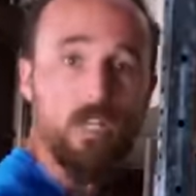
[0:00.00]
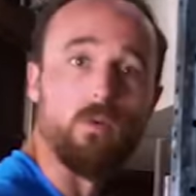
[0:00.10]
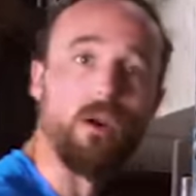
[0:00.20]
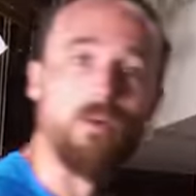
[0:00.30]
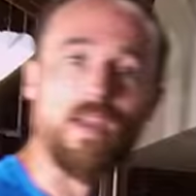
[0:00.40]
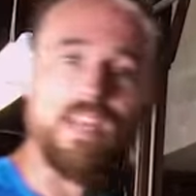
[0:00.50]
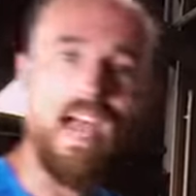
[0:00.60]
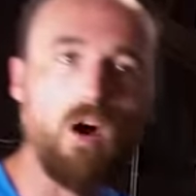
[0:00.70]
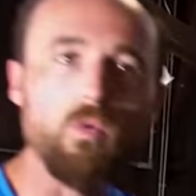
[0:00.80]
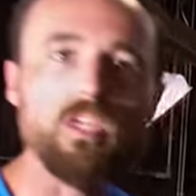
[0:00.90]
like we are right
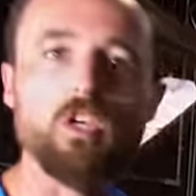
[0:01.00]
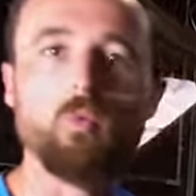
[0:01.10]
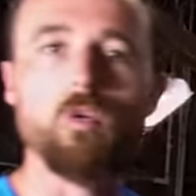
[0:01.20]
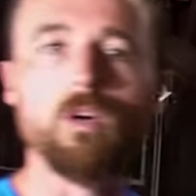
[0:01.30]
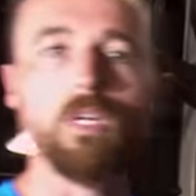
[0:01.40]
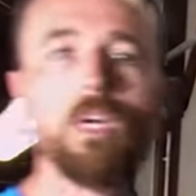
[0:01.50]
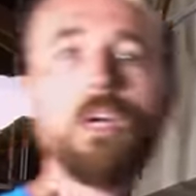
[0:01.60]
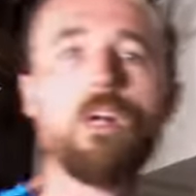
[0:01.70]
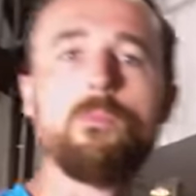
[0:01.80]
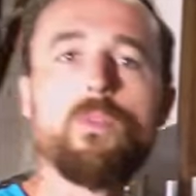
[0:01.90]
now. We could work
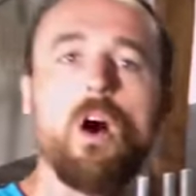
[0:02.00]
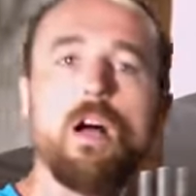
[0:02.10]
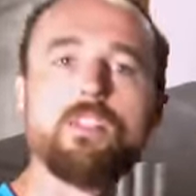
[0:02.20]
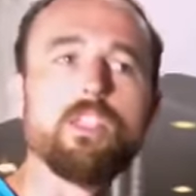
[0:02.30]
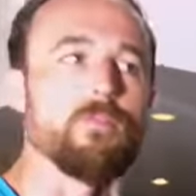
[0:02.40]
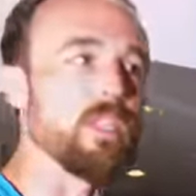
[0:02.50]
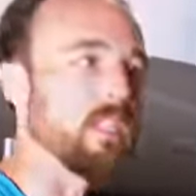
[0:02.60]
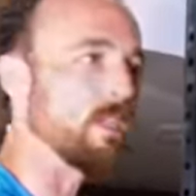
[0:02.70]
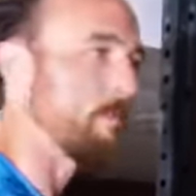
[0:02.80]
on something like a